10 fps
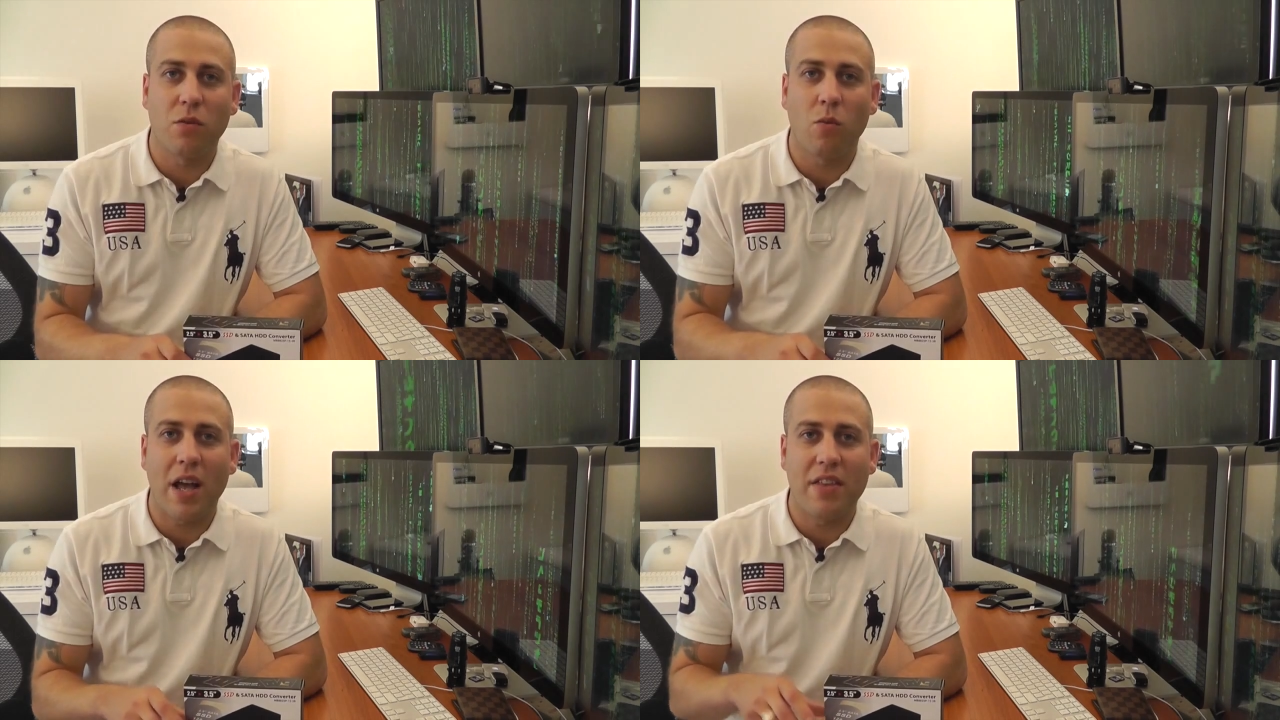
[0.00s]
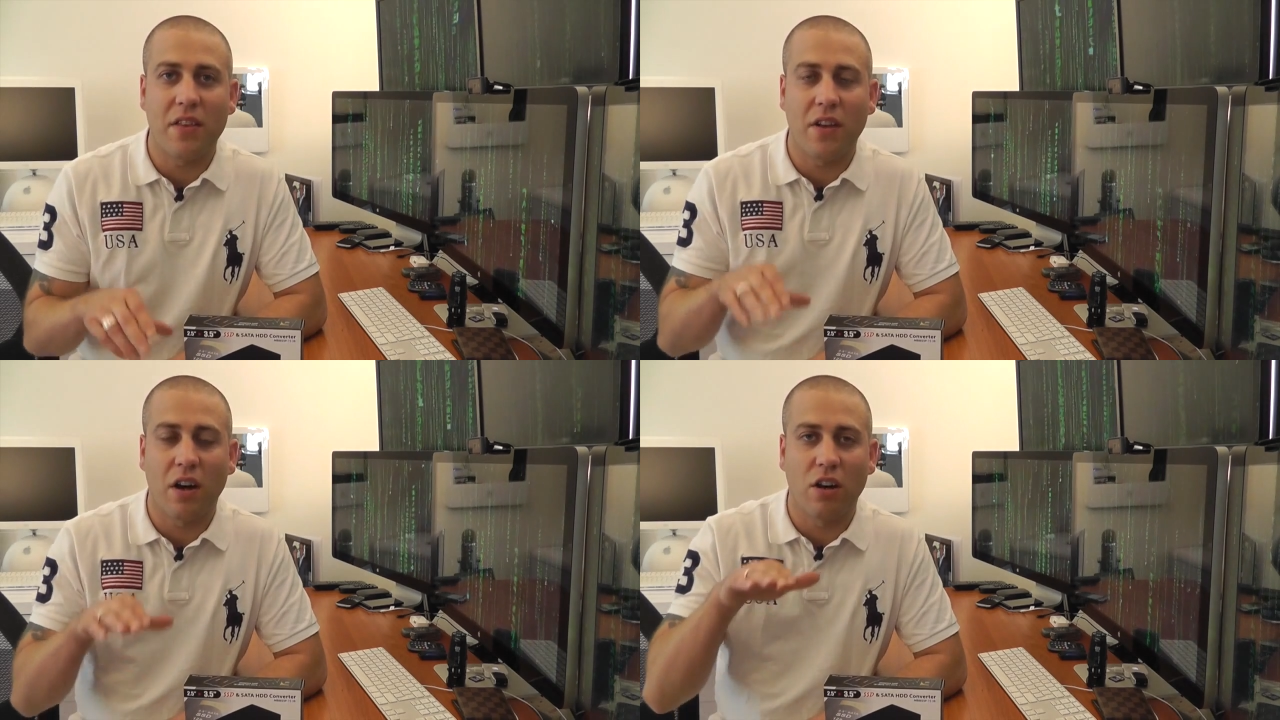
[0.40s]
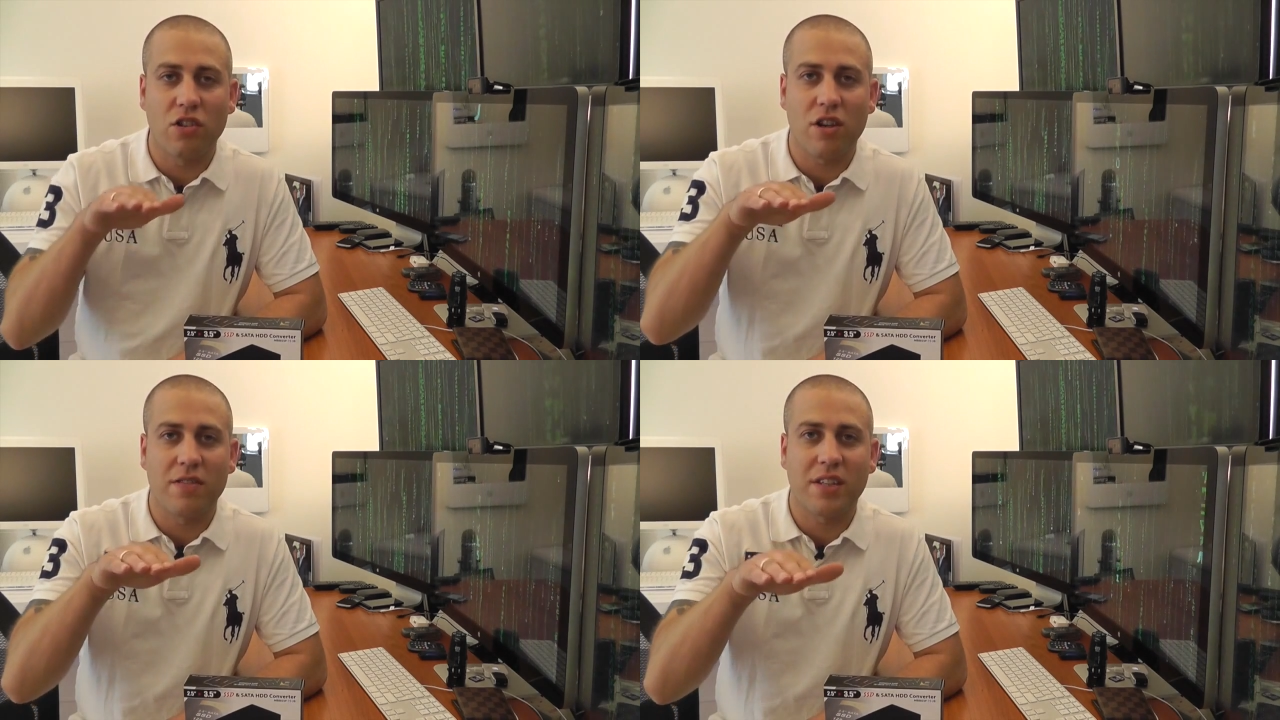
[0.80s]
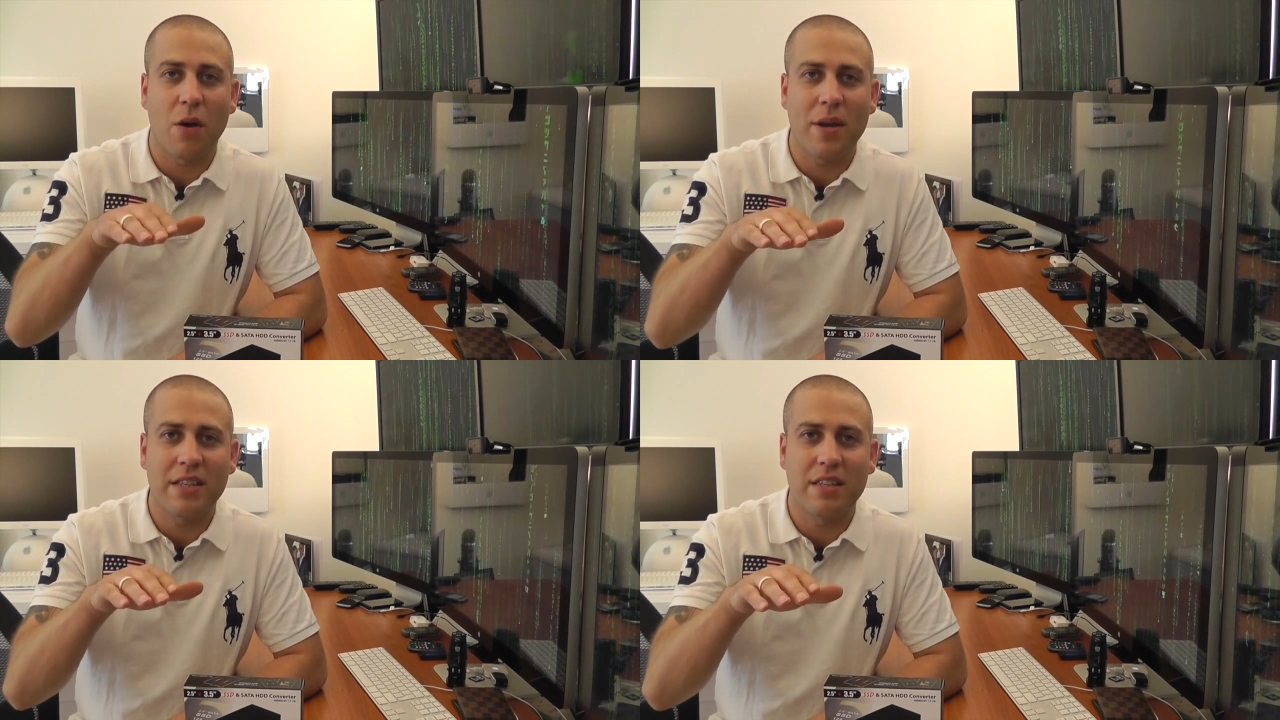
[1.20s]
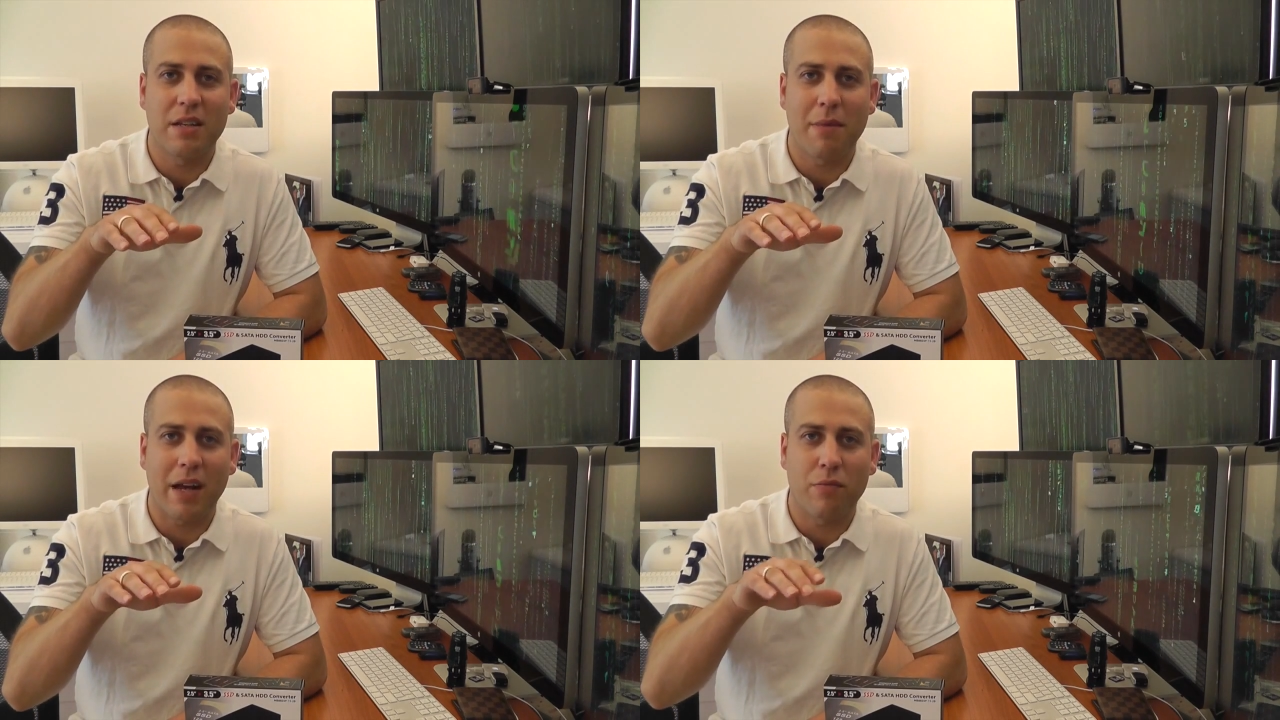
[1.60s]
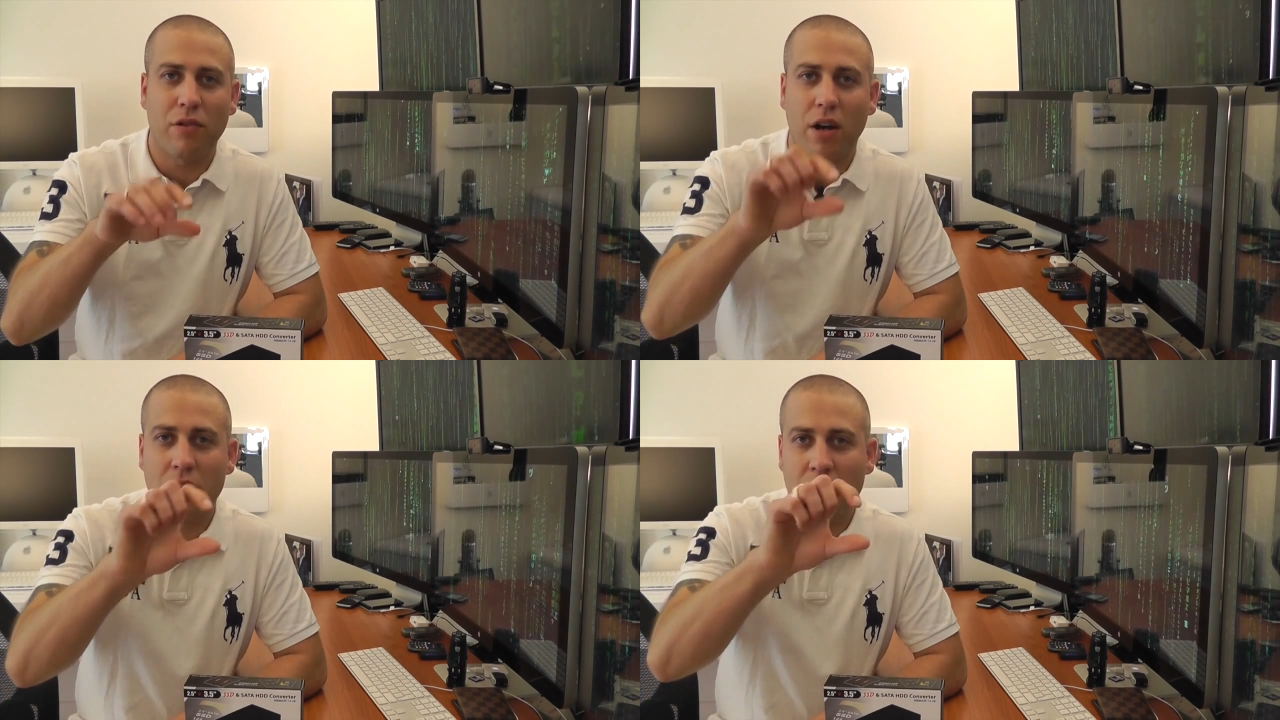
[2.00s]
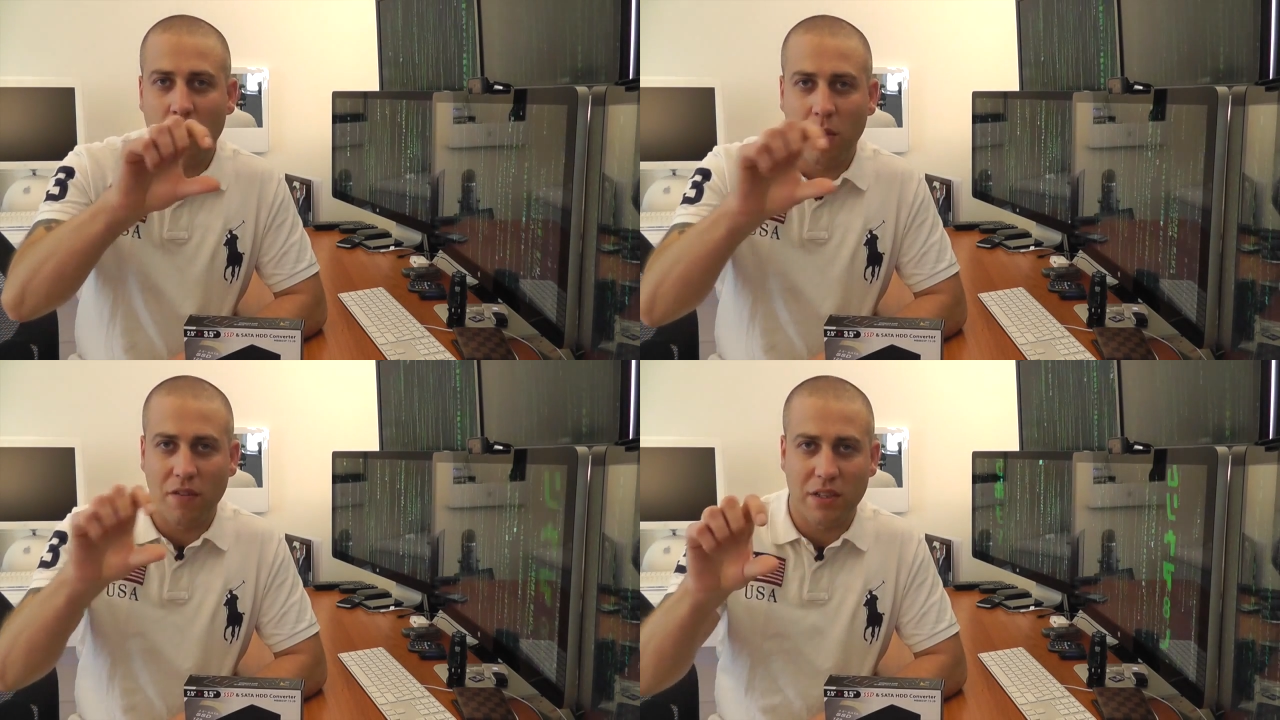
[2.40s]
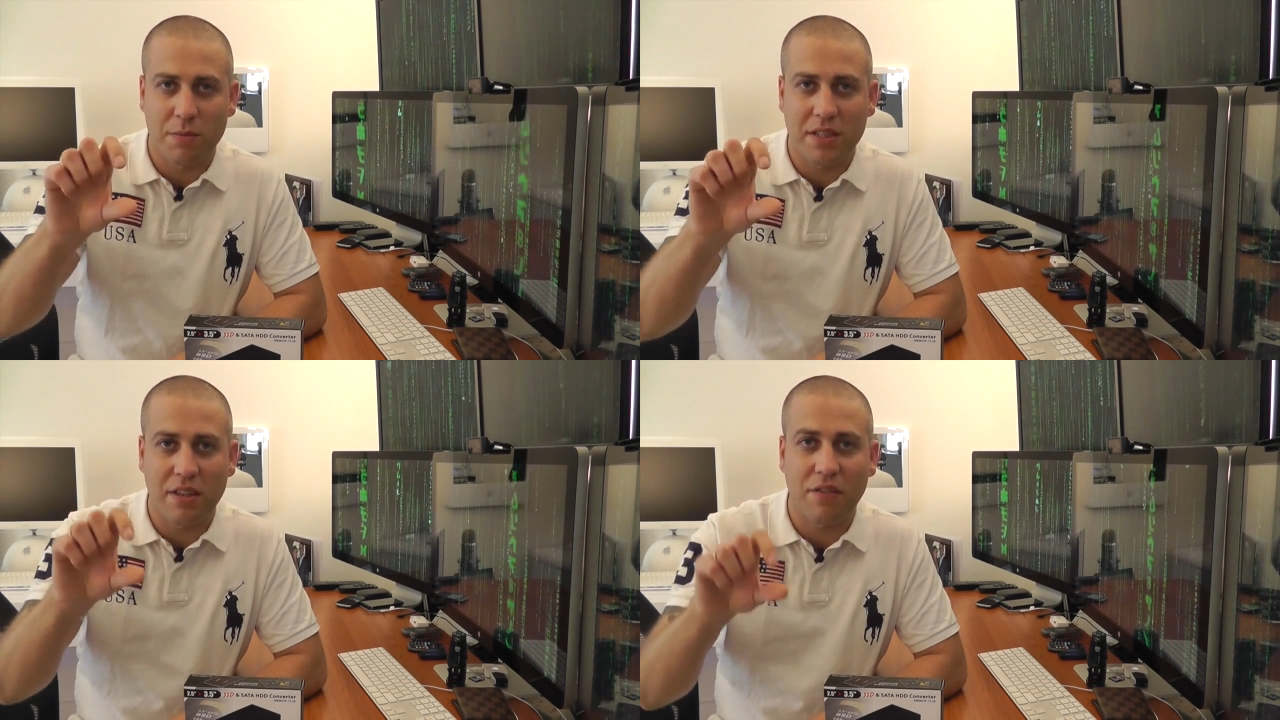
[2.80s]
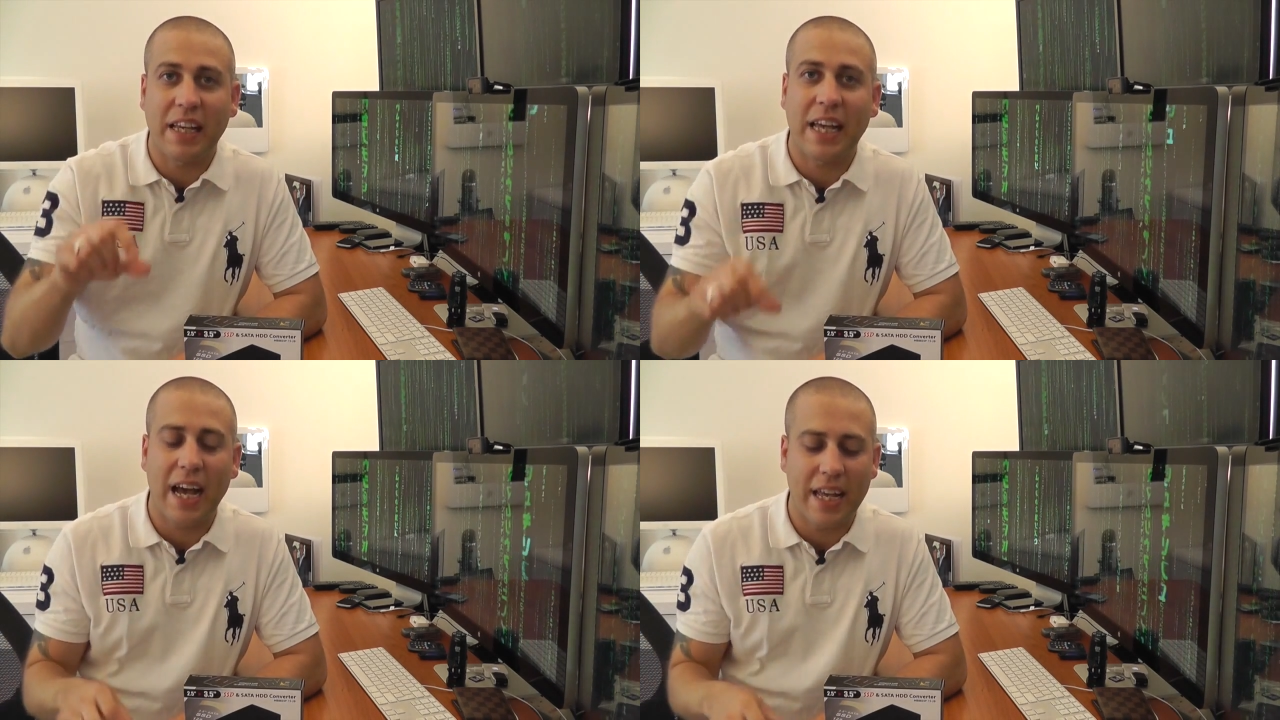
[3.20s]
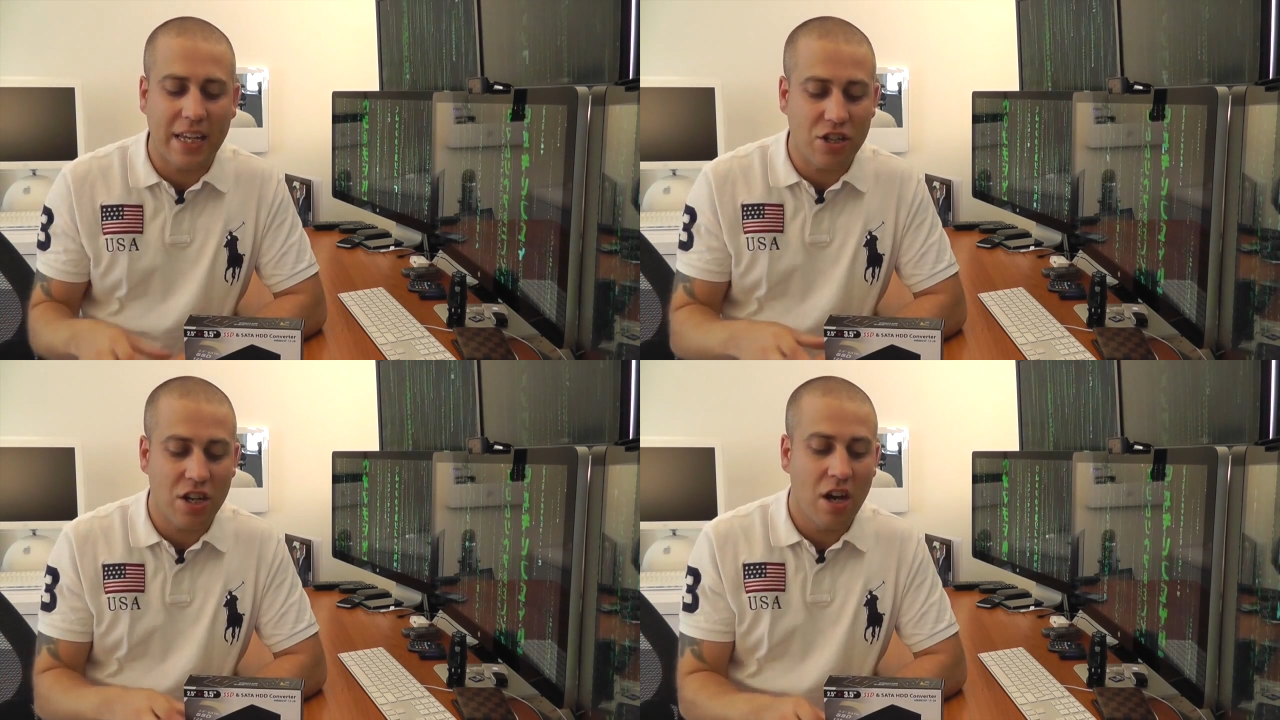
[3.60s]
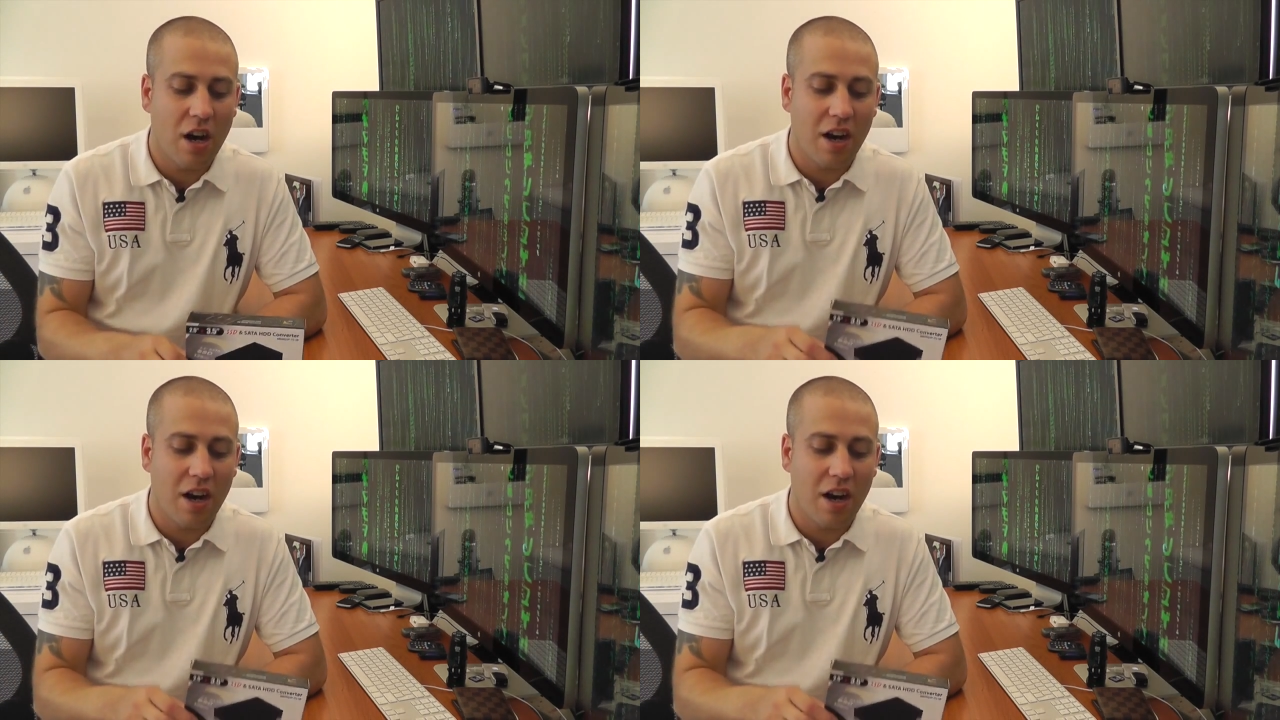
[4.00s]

of the way that the hard drives go into the Mac Pro with a specific cage,